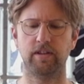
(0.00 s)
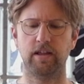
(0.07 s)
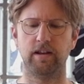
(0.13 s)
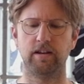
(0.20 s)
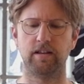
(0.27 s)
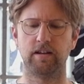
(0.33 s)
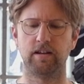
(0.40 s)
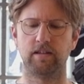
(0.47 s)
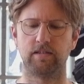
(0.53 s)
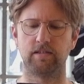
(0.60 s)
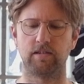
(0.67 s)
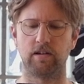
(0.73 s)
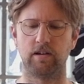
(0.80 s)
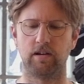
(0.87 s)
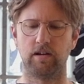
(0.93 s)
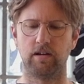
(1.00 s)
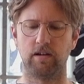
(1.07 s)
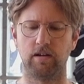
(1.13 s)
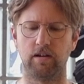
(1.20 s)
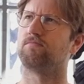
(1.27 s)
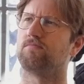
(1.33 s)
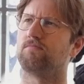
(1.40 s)
that I didn't,
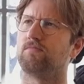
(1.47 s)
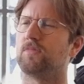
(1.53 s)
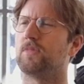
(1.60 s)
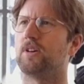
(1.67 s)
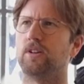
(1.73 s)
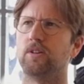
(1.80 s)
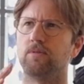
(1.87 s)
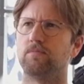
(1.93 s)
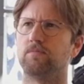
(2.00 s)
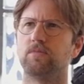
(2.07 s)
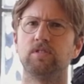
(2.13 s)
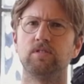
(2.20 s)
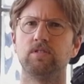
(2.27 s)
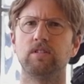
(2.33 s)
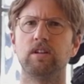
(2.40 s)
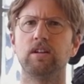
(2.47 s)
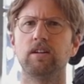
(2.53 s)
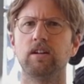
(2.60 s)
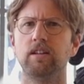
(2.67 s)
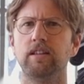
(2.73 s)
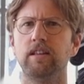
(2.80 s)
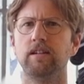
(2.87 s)
no. Can you
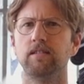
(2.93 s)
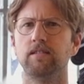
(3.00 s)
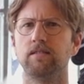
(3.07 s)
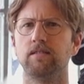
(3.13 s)
cut it there?